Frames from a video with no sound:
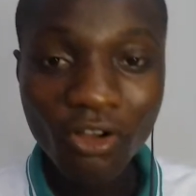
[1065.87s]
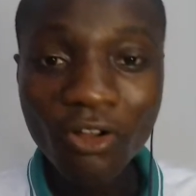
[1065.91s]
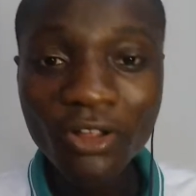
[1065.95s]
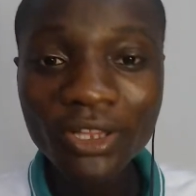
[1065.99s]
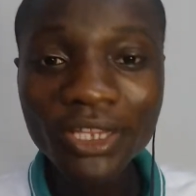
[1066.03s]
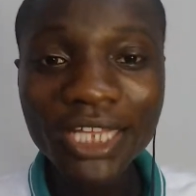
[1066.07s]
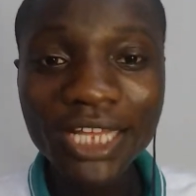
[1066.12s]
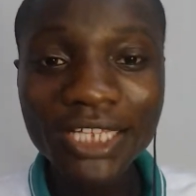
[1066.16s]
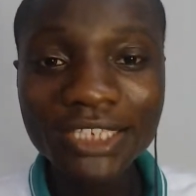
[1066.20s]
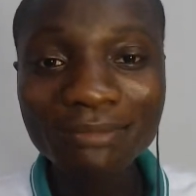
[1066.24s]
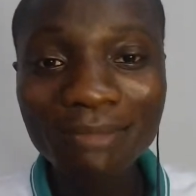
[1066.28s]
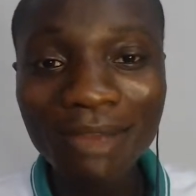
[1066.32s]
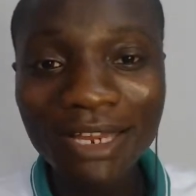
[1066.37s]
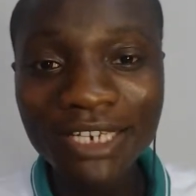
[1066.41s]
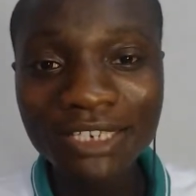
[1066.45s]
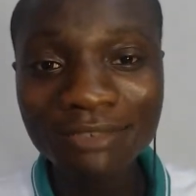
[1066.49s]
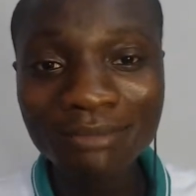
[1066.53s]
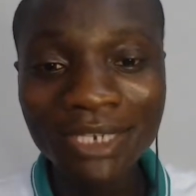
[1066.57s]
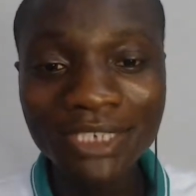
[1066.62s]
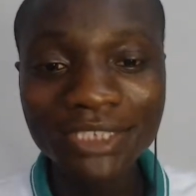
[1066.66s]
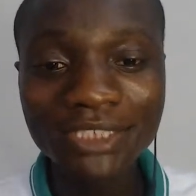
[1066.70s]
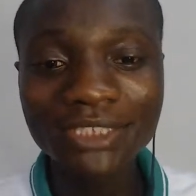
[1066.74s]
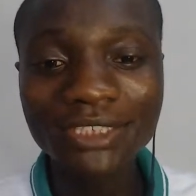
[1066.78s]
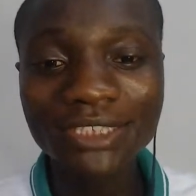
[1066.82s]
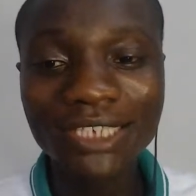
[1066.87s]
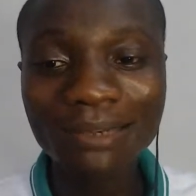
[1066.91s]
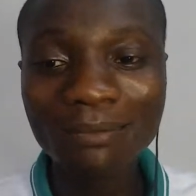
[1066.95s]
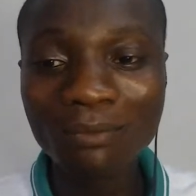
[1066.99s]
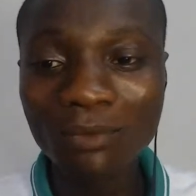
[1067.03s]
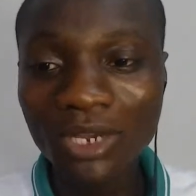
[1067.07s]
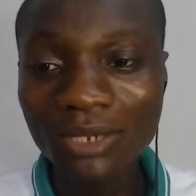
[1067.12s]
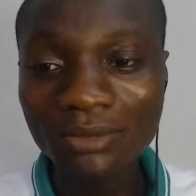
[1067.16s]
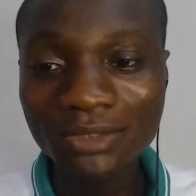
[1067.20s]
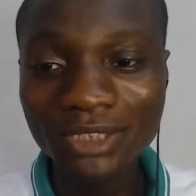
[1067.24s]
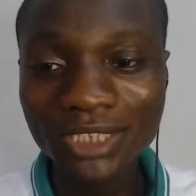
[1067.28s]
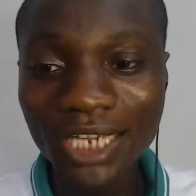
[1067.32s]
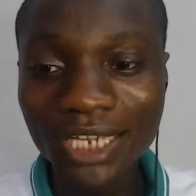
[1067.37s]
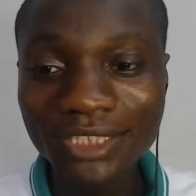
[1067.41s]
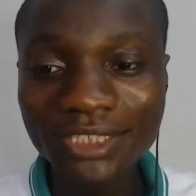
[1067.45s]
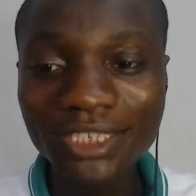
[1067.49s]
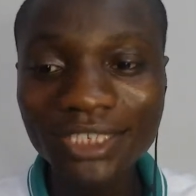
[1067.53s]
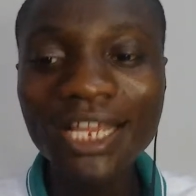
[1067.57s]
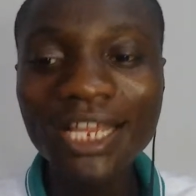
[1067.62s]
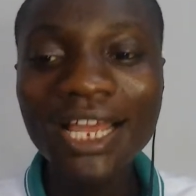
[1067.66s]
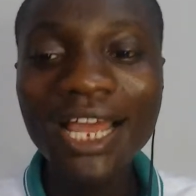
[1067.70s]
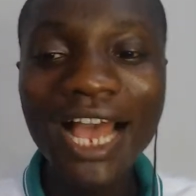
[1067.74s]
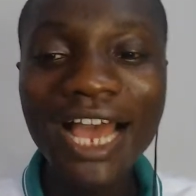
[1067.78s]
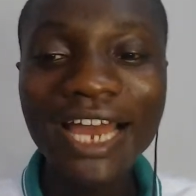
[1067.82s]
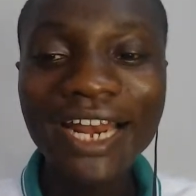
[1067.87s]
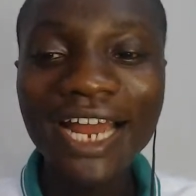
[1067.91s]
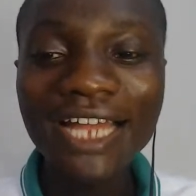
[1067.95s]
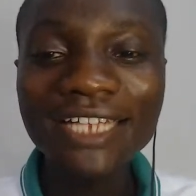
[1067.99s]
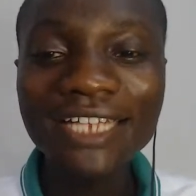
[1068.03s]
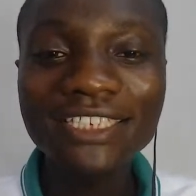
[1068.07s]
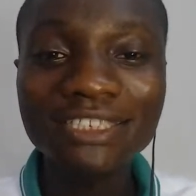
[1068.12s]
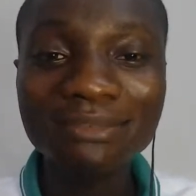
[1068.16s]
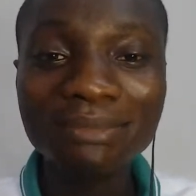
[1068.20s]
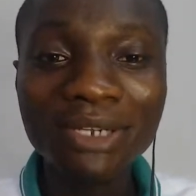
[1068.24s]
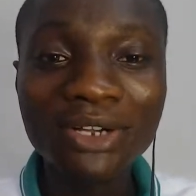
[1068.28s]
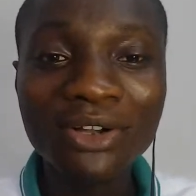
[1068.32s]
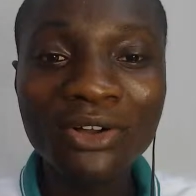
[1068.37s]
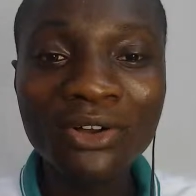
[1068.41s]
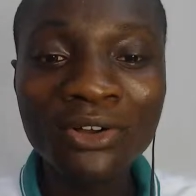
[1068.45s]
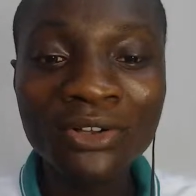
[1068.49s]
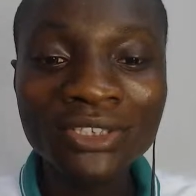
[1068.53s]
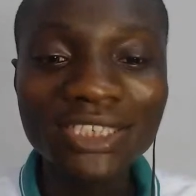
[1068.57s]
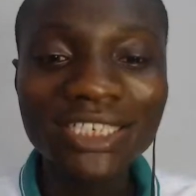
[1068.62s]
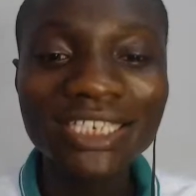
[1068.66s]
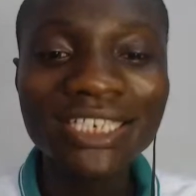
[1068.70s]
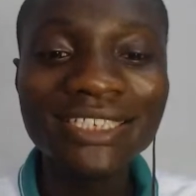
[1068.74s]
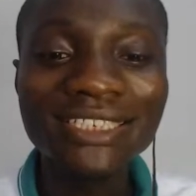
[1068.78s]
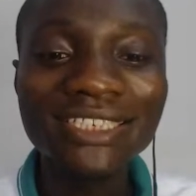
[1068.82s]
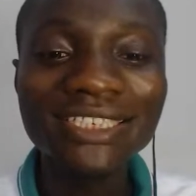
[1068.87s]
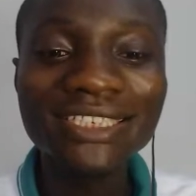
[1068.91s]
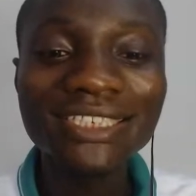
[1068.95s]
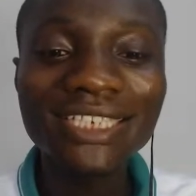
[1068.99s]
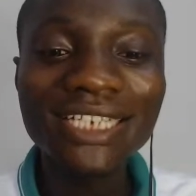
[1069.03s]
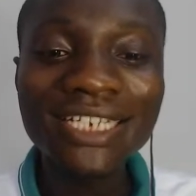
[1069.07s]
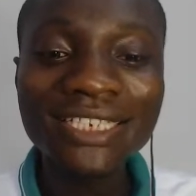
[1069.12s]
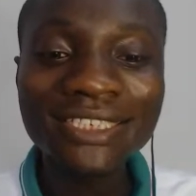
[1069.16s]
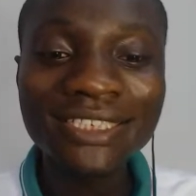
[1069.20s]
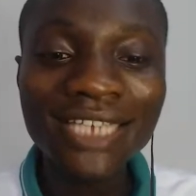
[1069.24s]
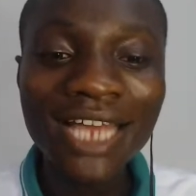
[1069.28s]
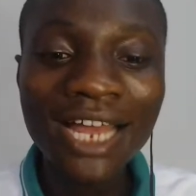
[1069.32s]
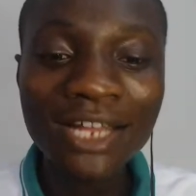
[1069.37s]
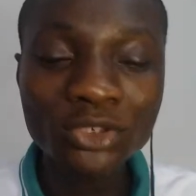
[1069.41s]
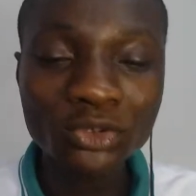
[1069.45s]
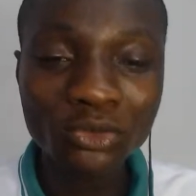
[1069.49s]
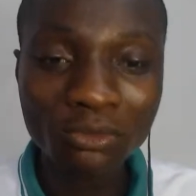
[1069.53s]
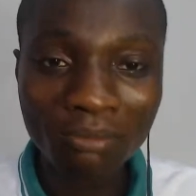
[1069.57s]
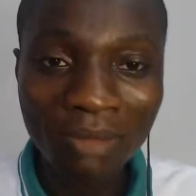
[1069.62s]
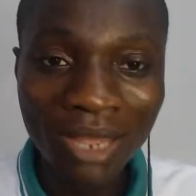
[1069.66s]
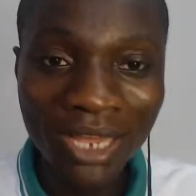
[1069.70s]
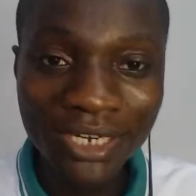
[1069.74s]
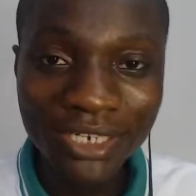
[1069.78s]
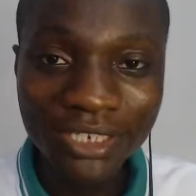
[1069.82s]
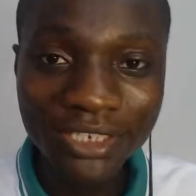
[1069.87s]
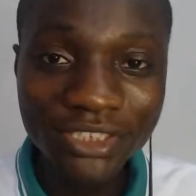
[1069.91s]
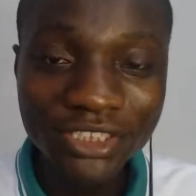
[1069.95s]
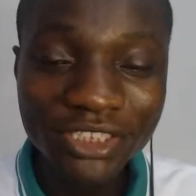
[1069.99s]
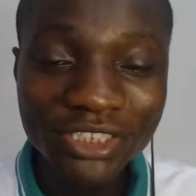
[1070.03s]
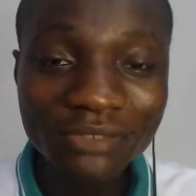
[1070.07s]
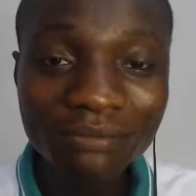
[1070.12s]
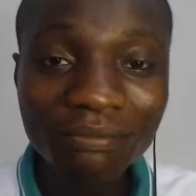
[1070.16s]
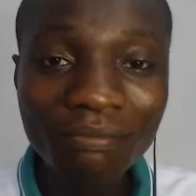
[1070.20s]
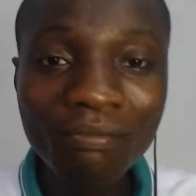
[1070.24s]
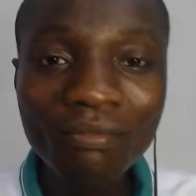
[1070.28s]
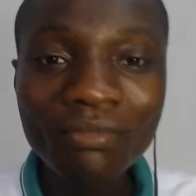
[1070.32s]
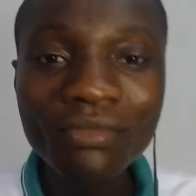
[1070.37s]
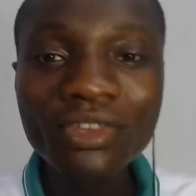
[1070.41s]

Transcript: content management system websites, and that is because it is easier to manage.